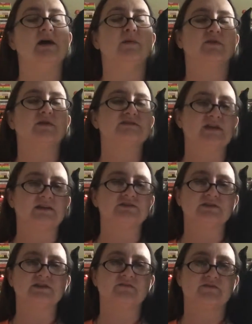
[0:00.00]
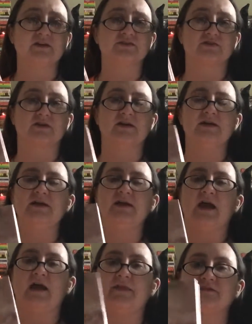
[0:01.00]
but it's actually Victor,
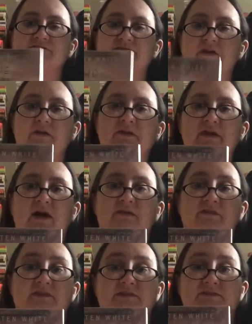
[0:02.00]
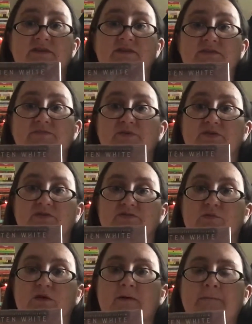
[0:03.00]
and that's very obvious in this book as
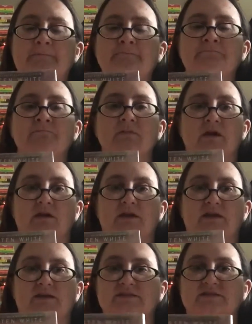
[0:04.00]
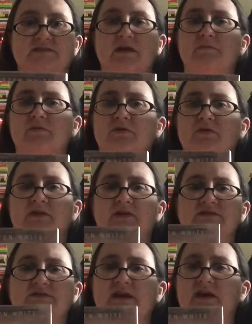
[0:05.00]
well. He has a temper,
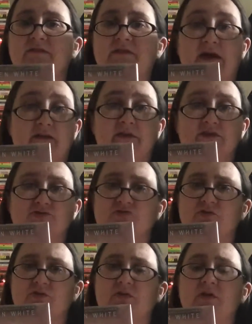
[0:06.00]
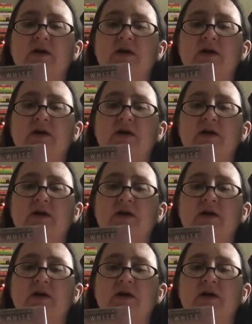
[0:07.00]
he's kind of out of control,